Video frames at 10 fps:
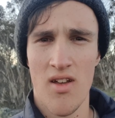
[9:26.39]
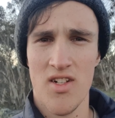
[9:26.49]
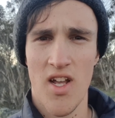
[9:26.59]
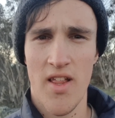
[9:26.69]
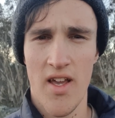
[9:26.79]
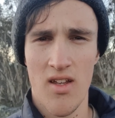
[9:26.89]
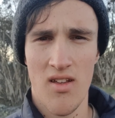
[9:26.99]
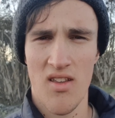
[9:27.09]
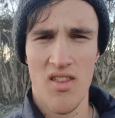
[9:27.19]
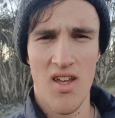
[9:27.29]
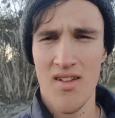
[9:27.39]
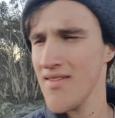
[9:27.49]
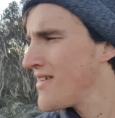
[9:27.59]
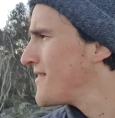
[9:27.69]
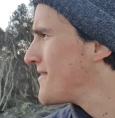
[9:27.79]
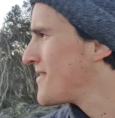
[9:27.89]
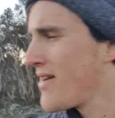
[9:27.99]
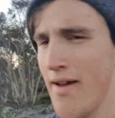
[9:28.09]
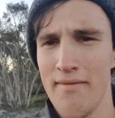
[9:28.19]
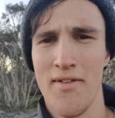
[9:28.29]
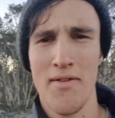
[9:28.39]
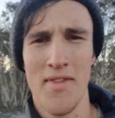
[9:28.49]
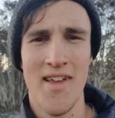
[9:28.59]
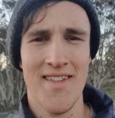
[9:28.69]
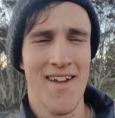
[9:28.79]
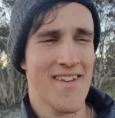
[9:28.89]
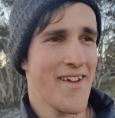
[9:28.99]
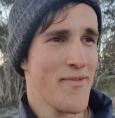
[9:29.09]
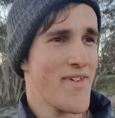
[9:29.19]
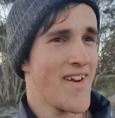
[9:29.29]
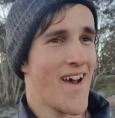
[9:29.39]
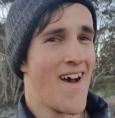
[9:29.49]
chalet thing. I've forgotten the exact name of it.